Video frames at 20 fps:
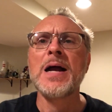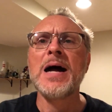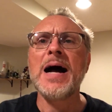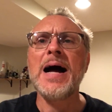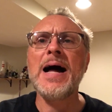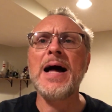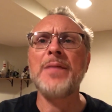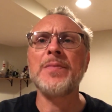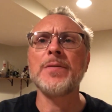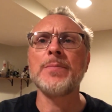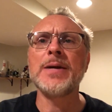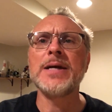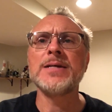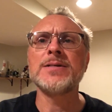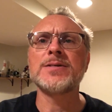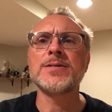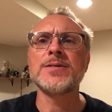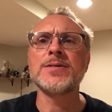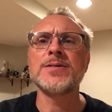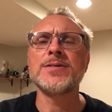on the
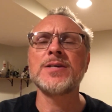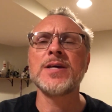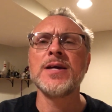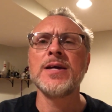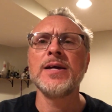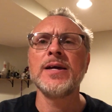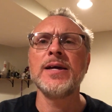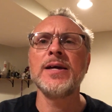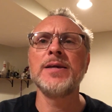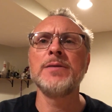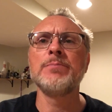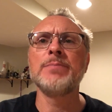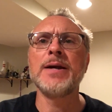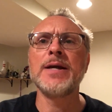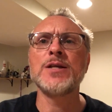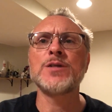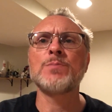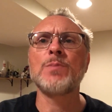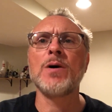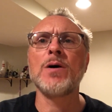bases in
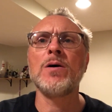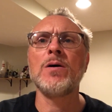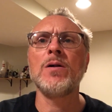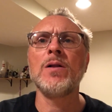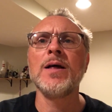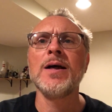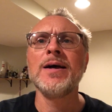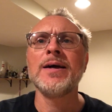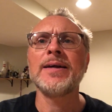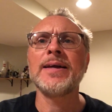baseball.